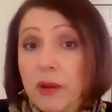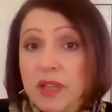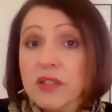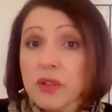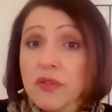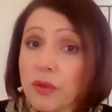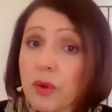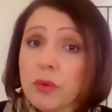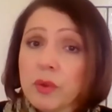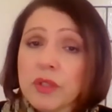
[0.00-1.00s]
our research
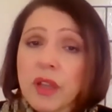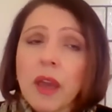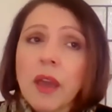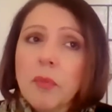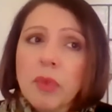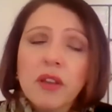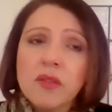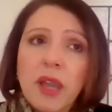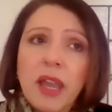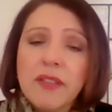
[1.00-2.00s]
forward
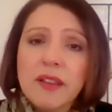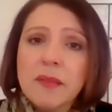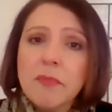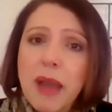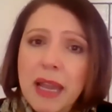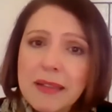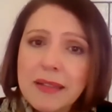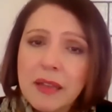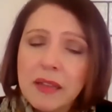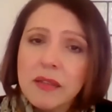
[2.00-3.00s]
because we have these
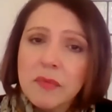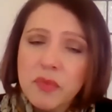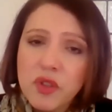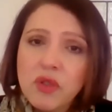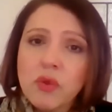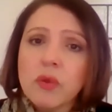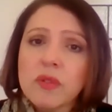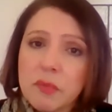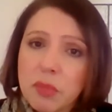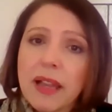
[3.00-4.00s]
amazing
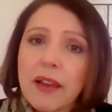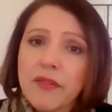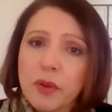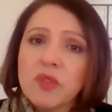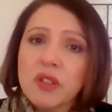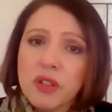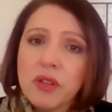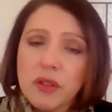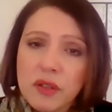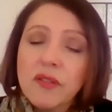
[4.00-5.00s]
tools and platforms to
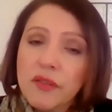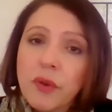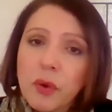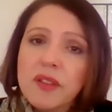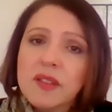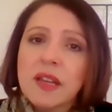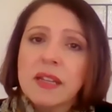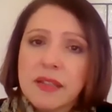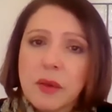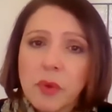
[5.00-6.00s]
use for the
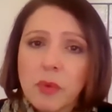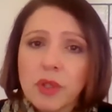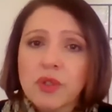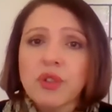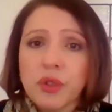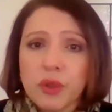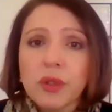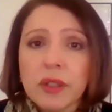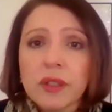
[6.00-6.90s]
studies that we want to do.